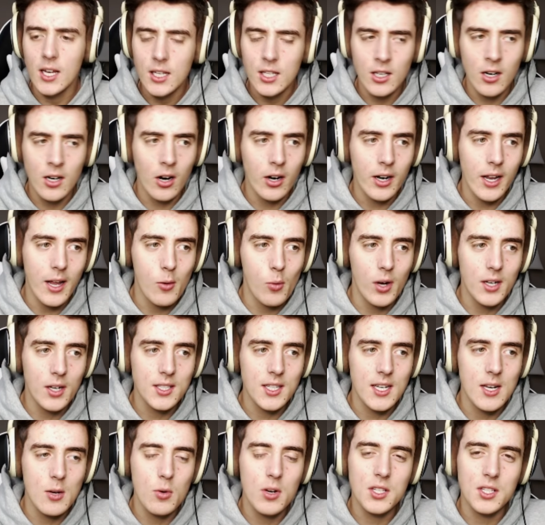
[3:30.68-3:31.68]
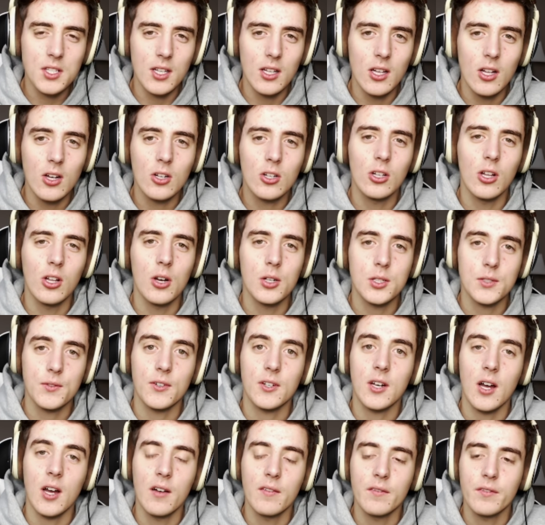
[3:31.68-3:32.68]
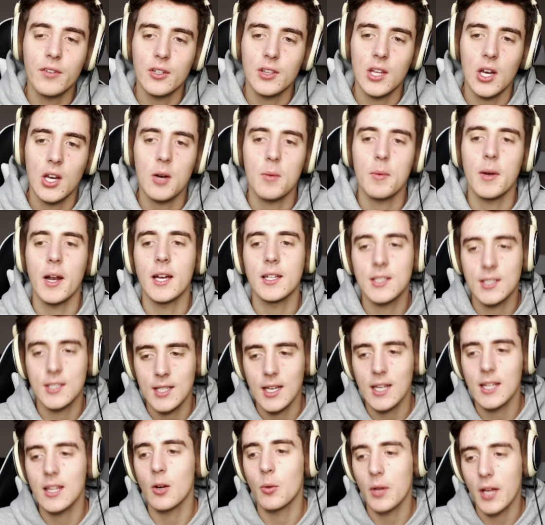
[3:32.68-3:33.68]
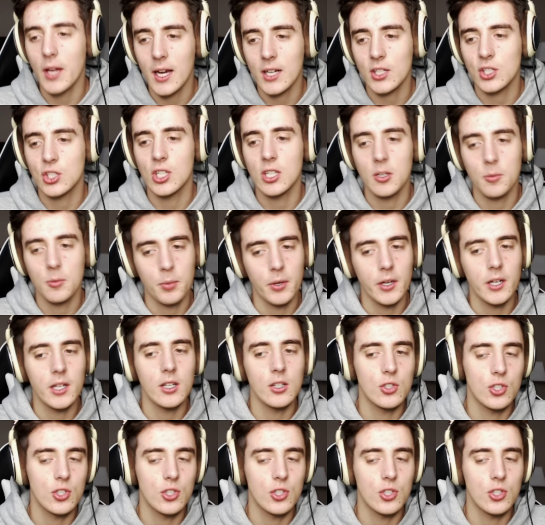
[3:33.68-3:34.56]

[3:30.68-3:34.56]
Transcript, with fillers: You know what? It was it was a little close for comfort there, but I'd say that we actually did a pretty good